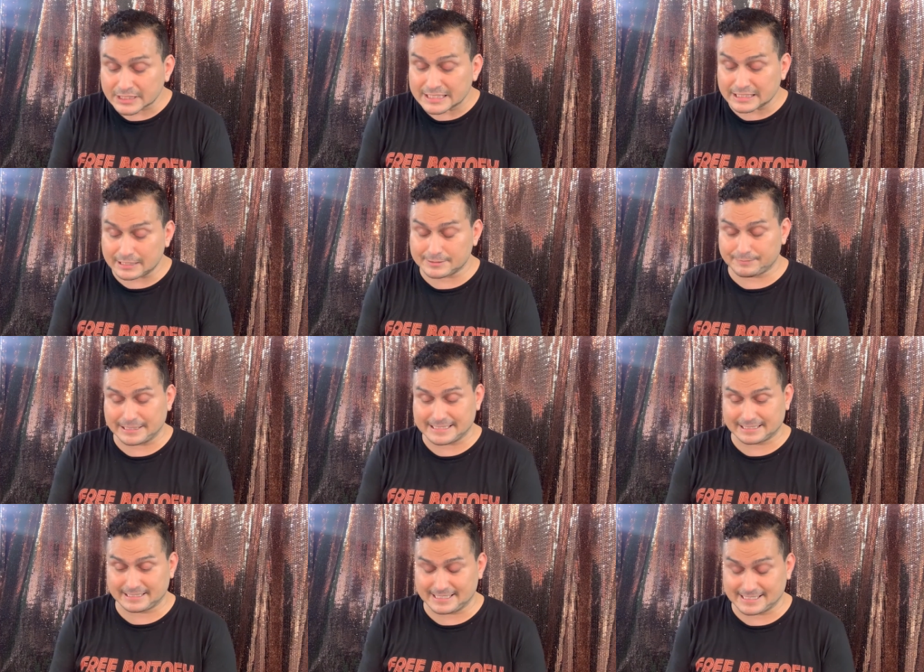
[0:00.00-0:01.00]
is going to be
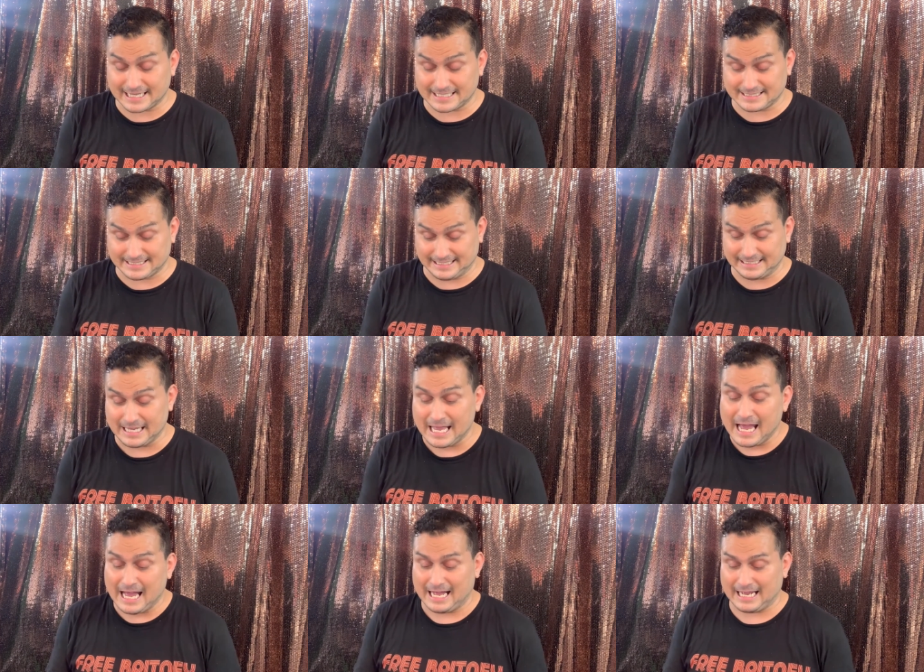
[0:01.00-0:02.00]
discussing.
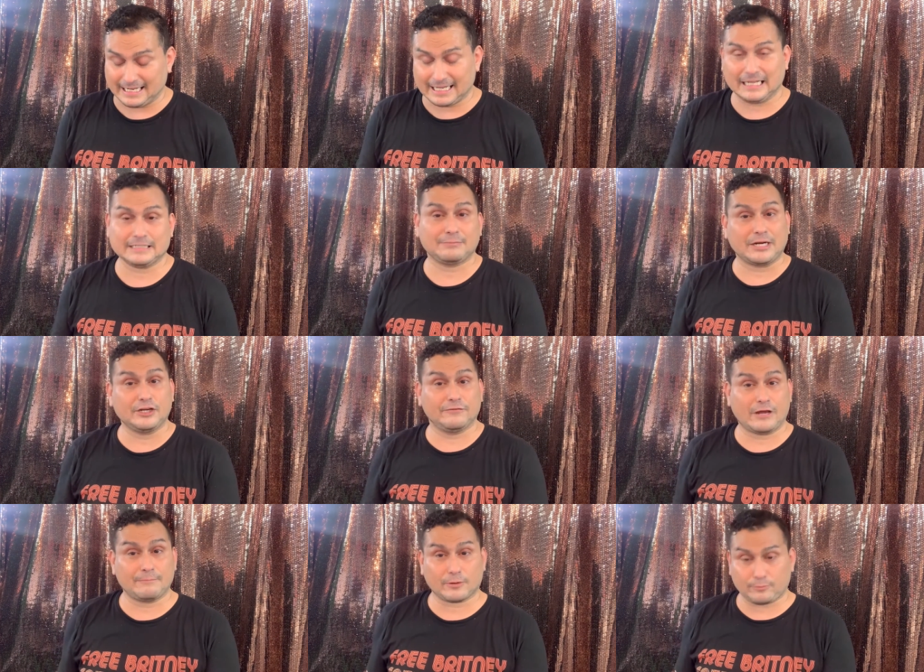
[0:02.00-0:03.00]
I got my
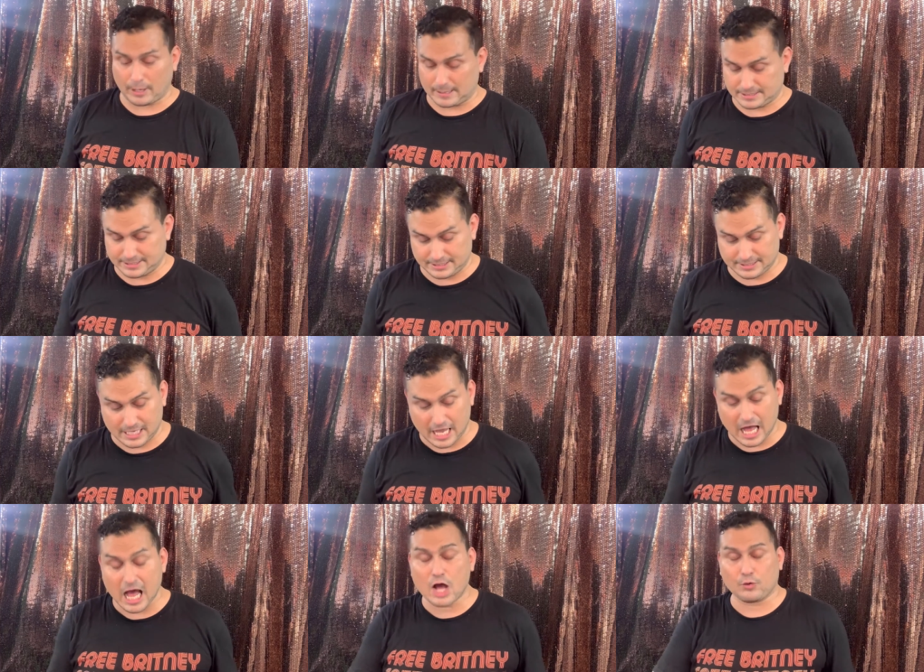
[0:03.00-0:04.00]
November boxes
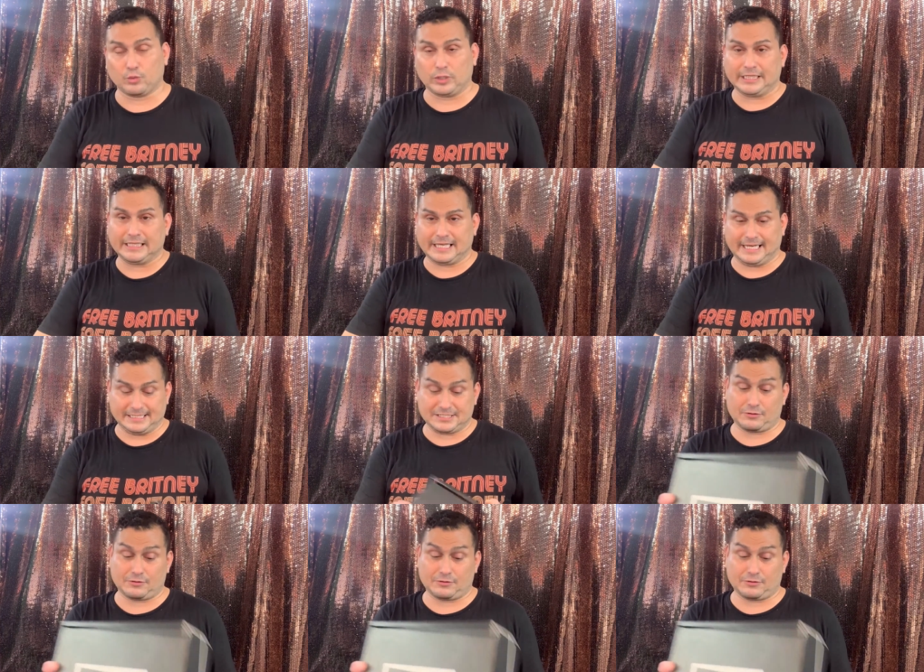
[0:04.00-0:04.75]
really late,